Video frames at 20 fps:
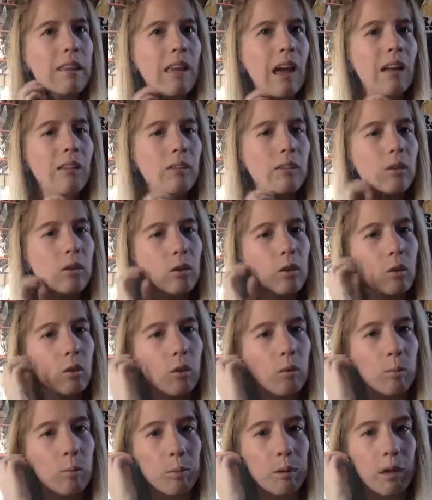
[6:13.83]
that too,
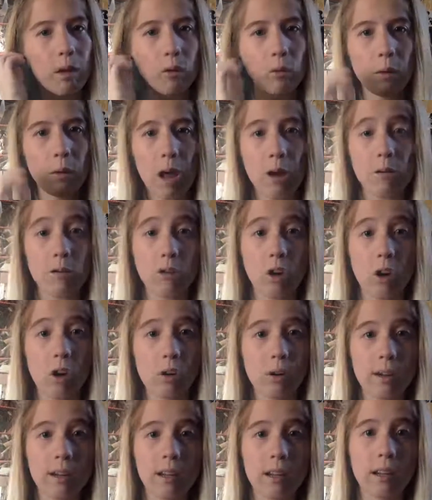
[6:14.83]
because when I was
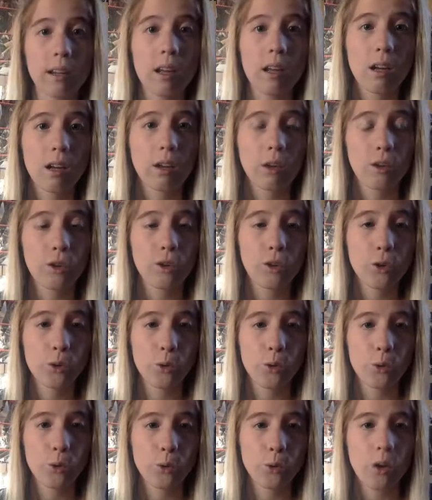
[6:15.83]
going
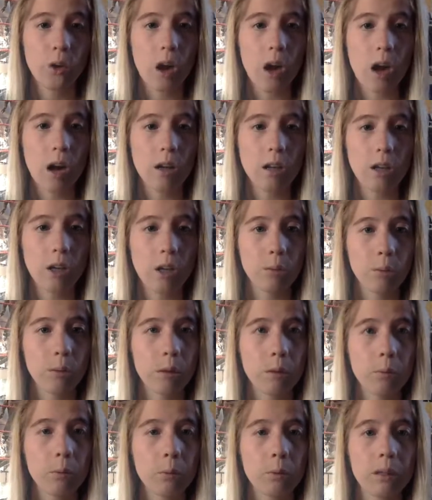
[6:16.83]
to
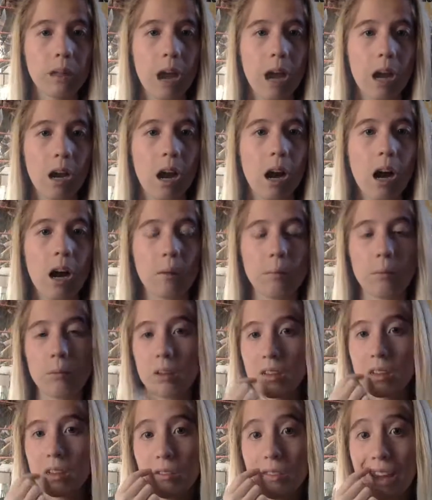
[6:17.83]
WWE.com to
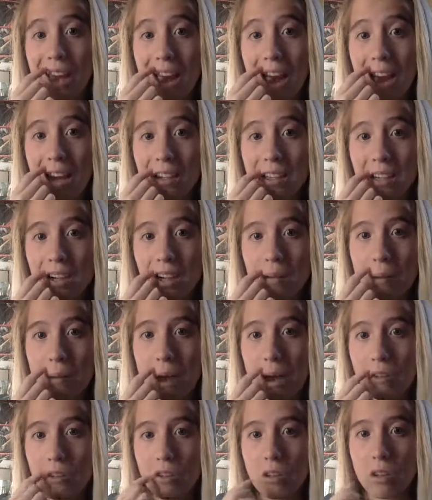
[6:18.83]
see if they added any
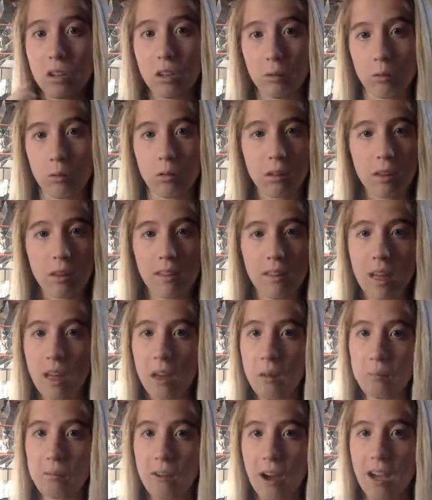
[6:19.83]
matches, it was the
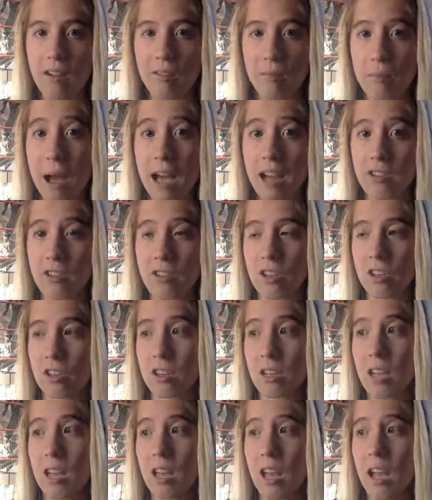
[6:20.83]
same 5 matches.
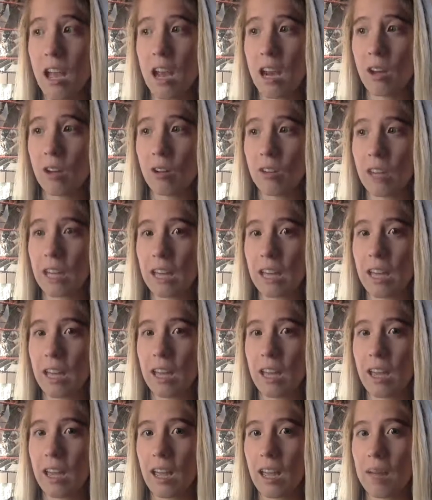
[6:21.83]
And I was like,
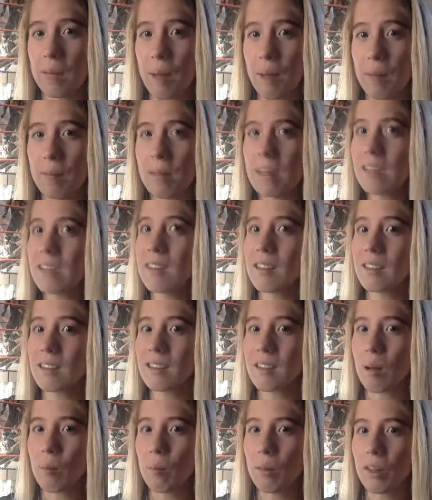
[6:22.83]
am I missing
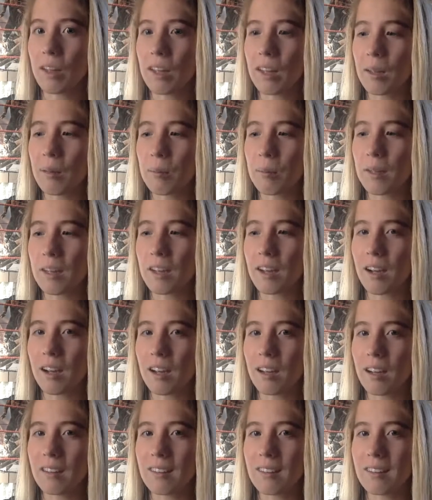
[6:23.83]
something?
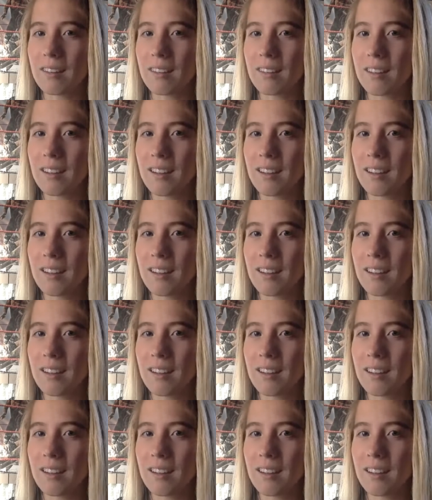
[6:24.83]
Because